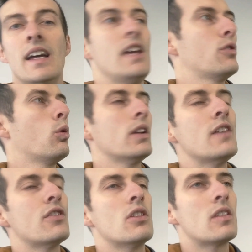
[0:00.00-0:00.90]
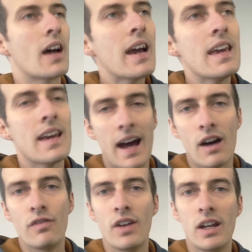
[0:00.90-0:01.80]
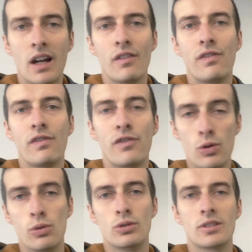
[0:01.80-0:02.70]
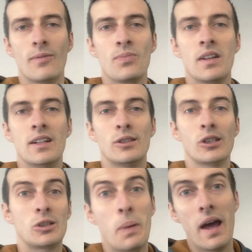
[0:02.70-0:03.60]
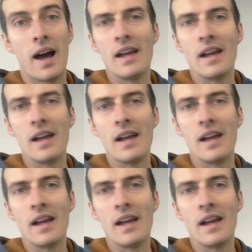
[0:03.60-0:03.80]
even they have enough food to spare.